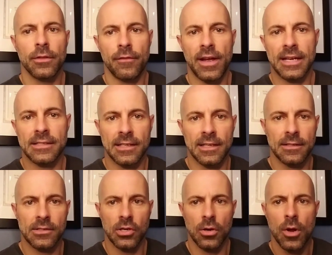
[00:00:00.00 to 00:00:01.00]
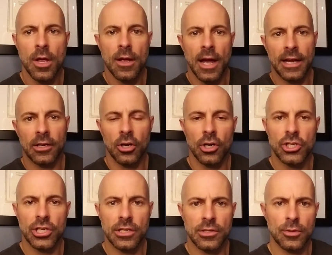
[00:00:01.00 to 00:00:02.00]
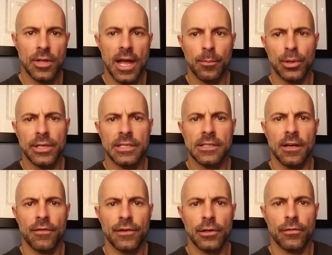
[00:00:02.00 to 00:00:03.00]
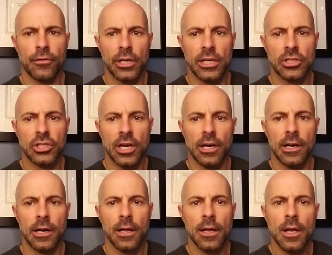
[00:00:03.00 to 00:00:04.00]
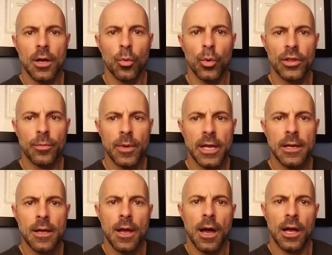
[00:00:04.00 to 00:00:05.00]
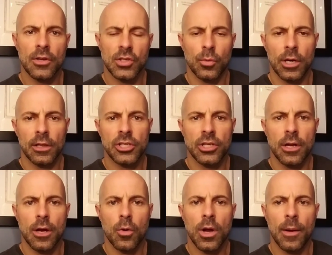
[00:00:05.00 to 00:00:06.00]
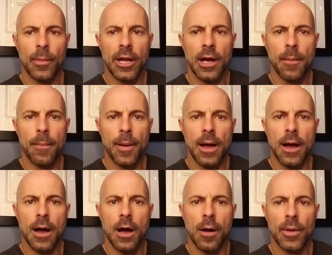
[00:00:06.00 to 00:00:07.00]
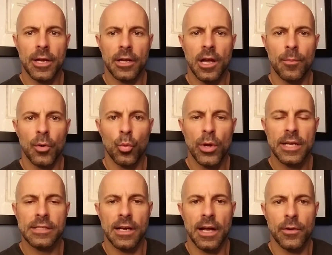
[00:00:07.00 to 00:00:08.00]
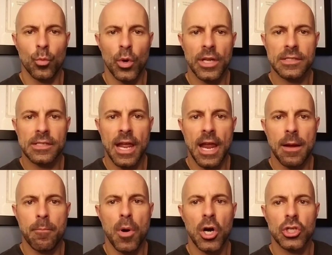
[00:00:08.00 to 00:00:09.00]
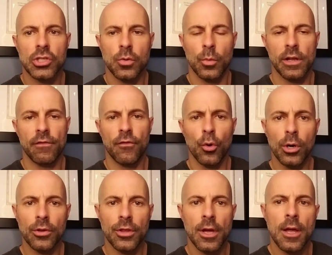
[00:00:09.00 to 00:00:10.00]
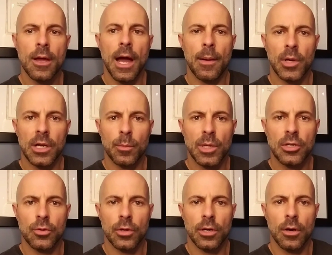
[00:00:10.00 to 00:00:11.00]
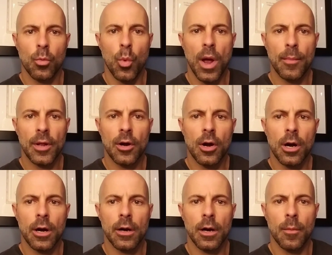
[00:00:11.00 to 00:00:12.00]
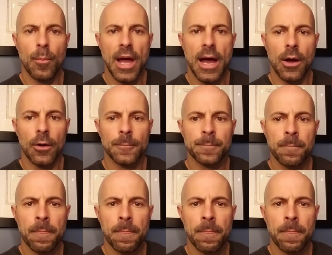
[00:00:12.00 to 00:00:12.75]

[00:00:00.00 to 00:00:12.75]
the vaccine. So I encourage you to do that. Please feel free to share it with me. I also want to let you know coming up in a couple weeks on Wednesday, March 24th, I'm going to be doing a webinar about